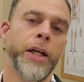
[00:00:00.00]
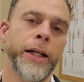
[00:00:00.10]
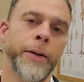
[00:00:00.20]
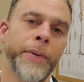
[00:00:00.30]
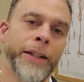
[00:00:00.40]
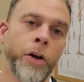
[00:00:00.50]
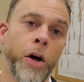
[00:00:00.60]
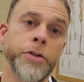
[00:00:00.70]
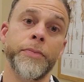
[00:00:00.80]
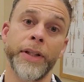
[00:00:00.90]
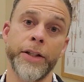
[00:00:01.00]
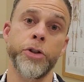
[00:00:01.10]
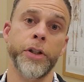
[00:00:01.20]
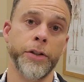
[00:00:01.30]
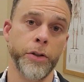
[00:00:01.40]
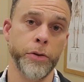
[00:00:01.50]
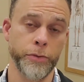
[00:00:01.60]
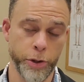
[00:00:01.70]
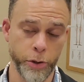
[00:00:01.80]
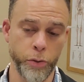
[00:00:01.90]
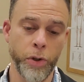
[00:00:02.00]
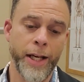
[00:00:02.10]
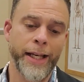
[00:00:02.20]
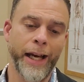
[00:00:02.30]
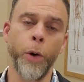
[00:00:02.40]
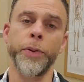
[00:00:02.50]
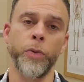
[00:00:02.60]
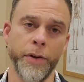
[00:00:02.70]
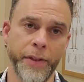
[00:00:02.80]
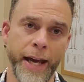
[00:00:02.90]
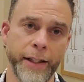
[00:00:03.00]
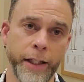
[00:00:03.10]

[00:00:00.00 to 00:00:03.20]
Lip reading: And there are some things you can do to help you with that.